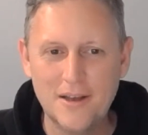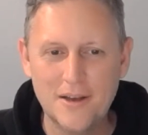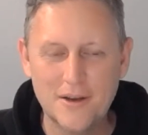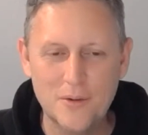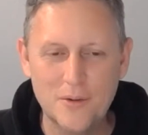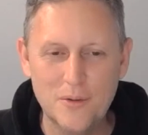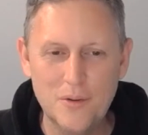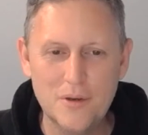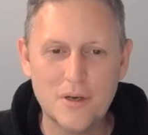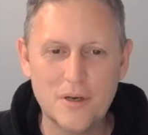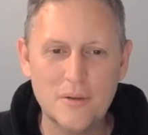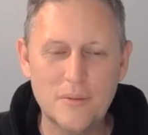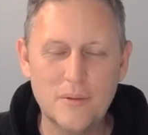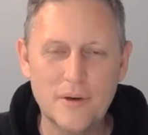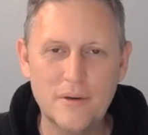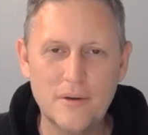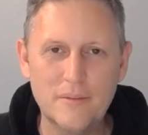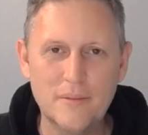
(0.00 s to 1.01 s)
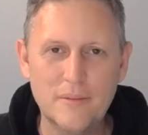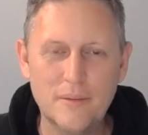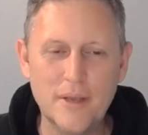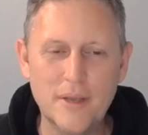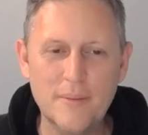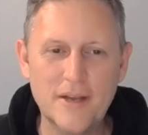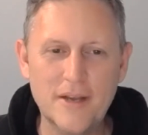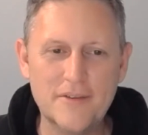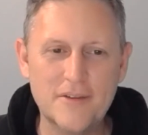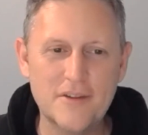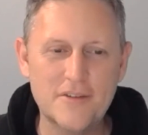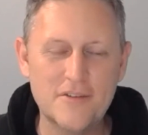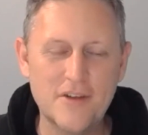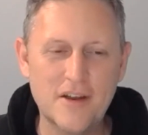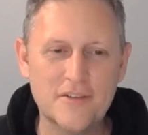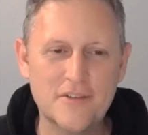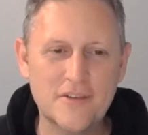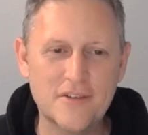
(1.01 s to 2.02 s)
Cool. Well, we'll get back to the
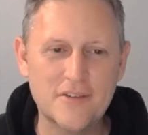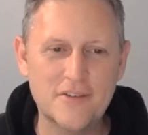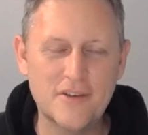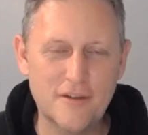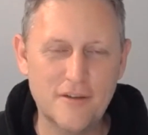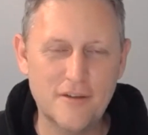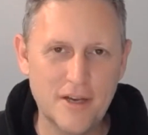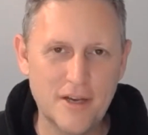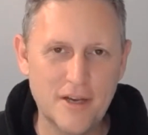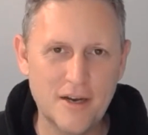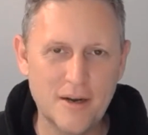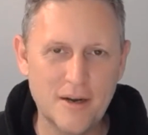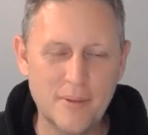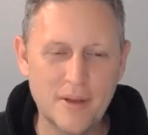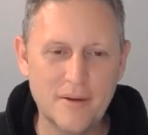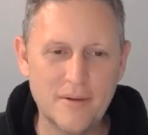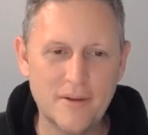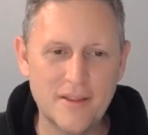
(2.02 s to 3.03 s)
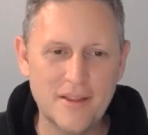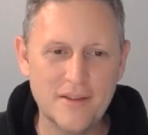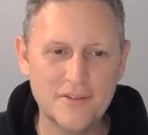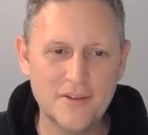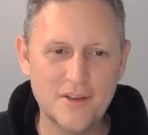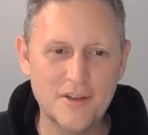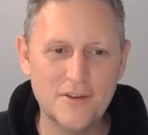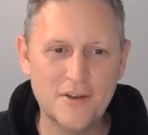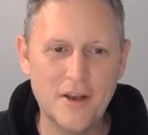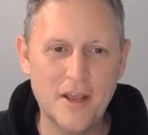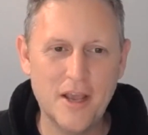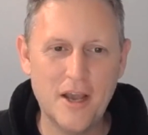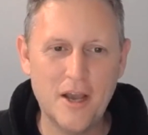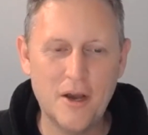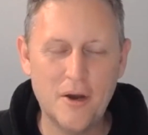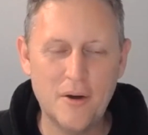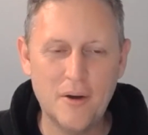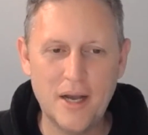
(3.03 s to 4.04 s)
Genesis stuff here, but that's good to
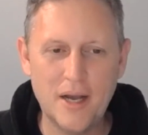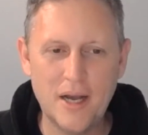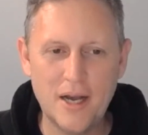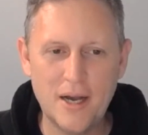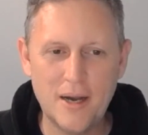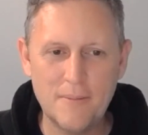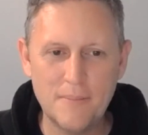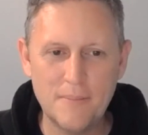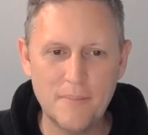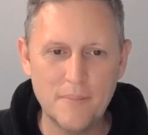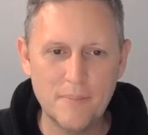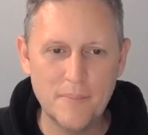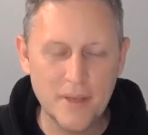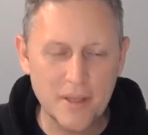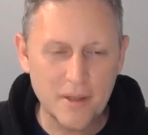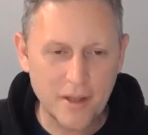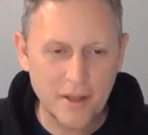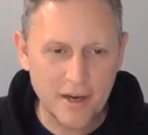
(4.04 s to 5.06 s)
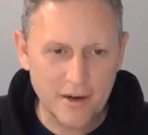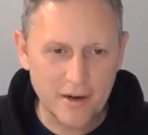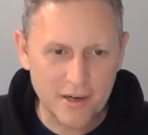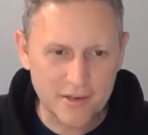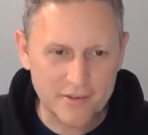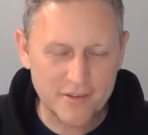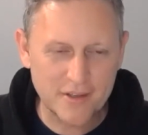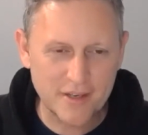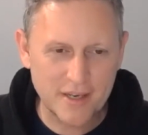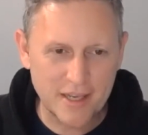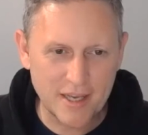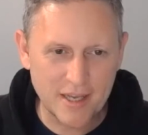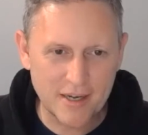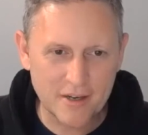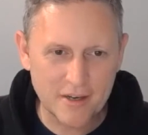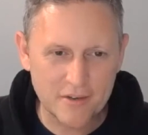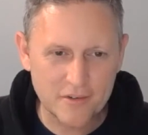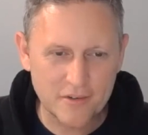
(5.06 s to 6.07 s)
know. Bill Erickson, he
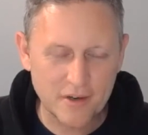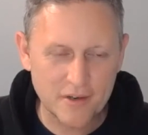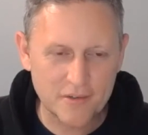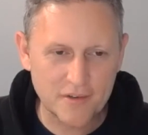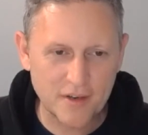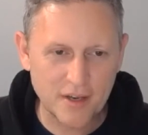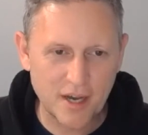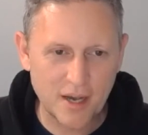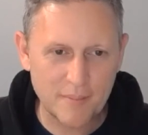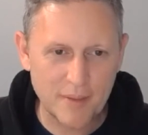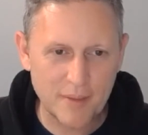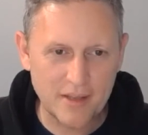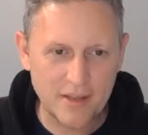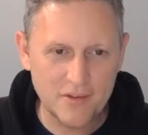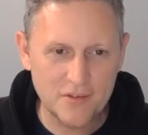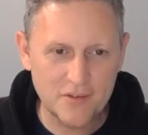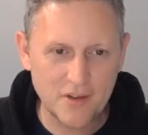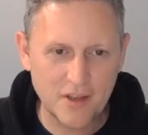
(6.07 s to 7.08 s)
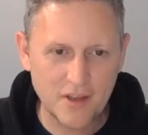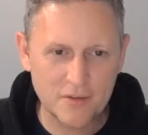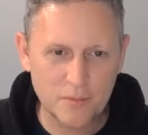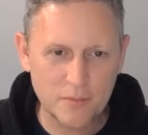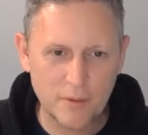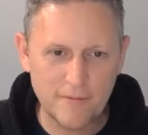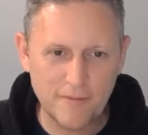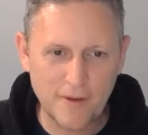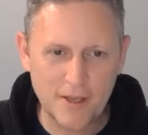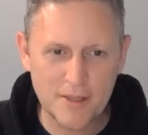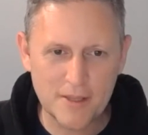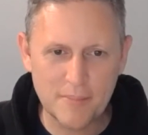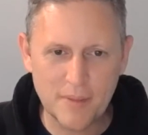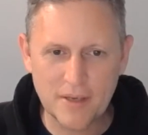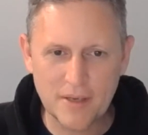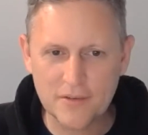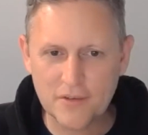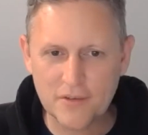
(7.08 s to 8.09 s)
had an interesting comment. He says, we found the
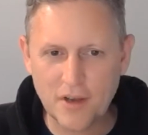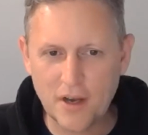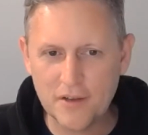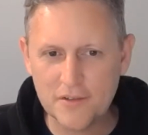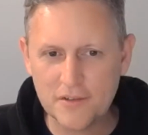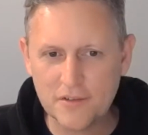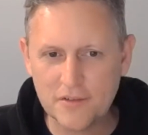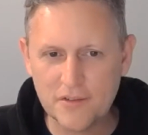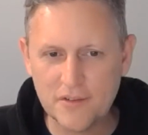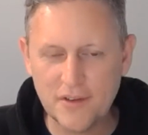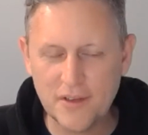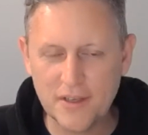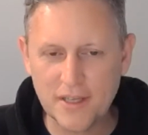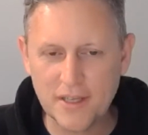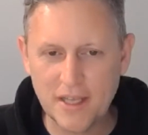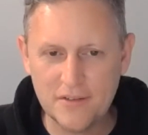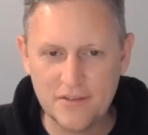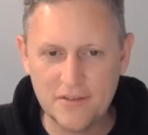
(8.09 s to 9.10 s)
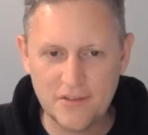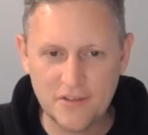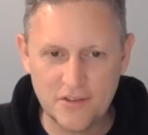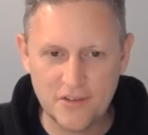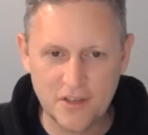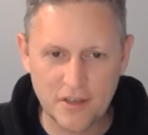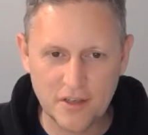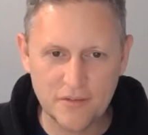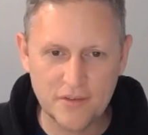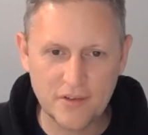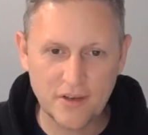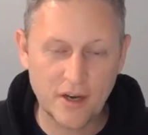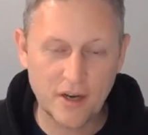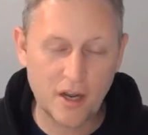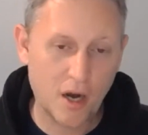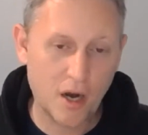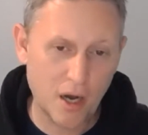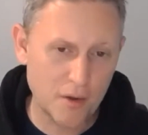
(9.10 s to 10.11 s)
biggest cause of CLS shifts in
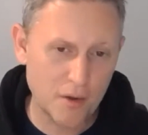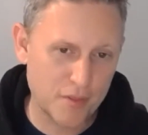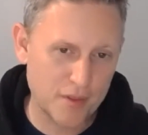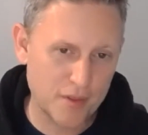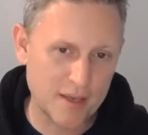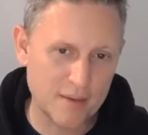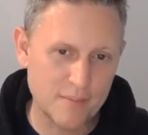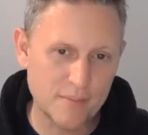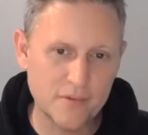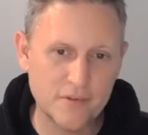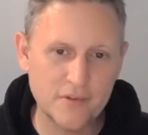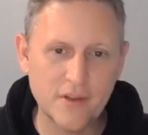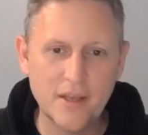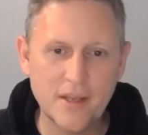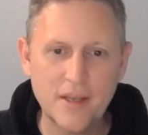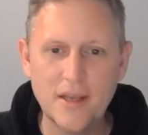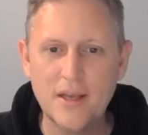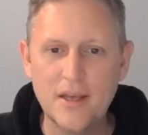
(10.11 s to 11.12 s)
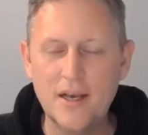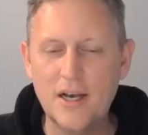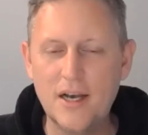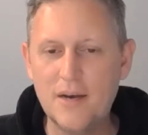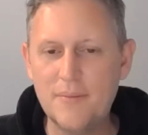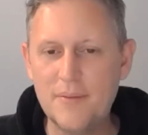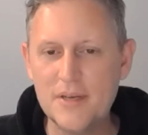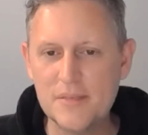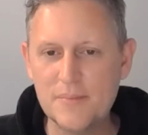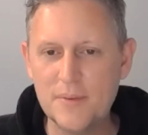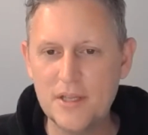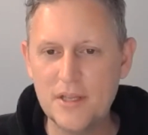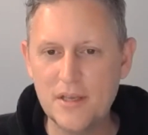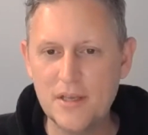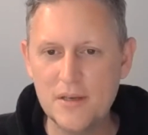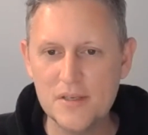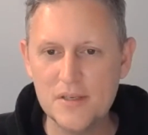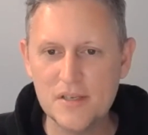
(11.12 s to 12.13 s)
our themes has been
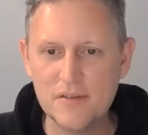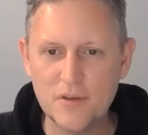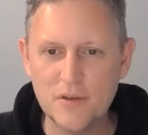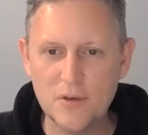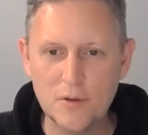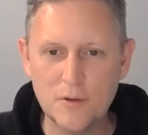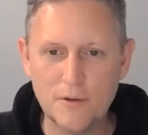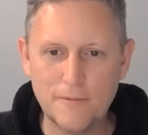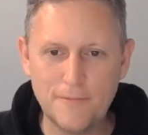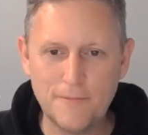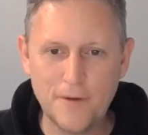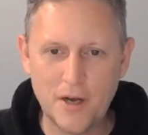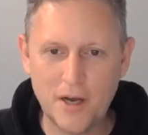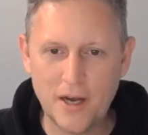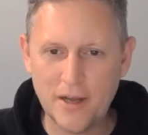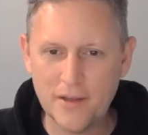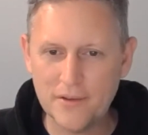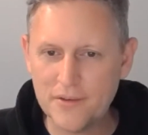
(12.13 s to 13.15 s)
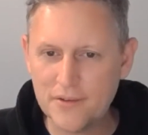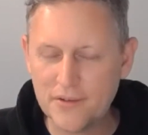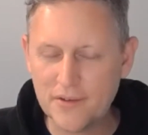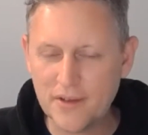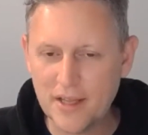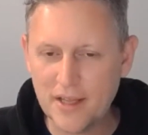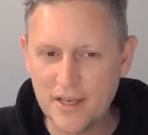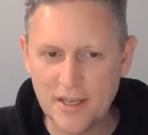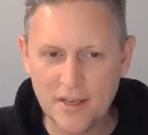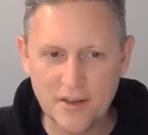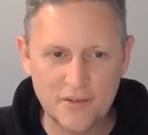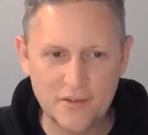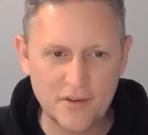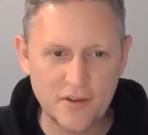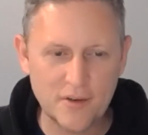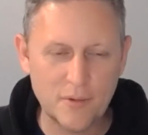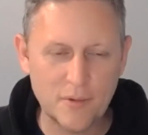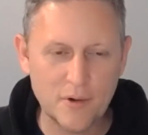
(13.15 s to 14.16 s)
the use of Google fonts. And he
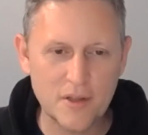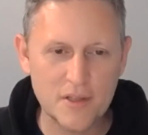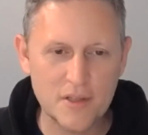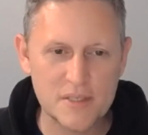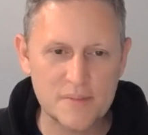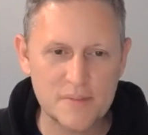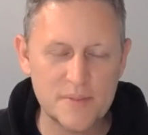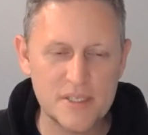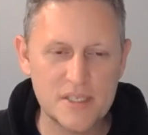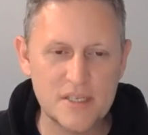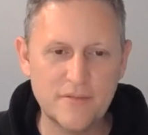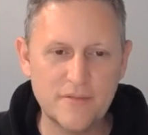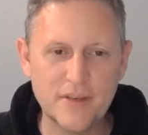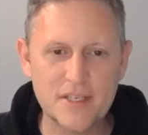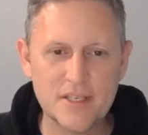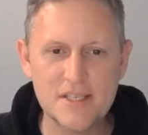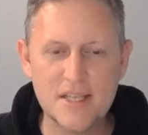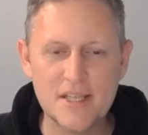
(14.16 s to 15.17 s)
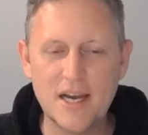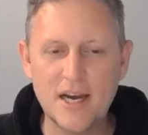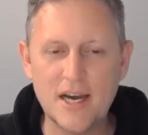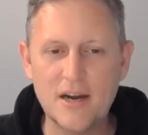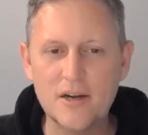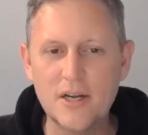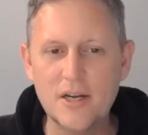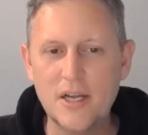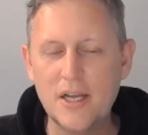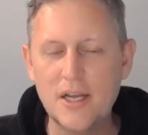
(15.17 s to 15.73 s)
goes into more of the specifics there.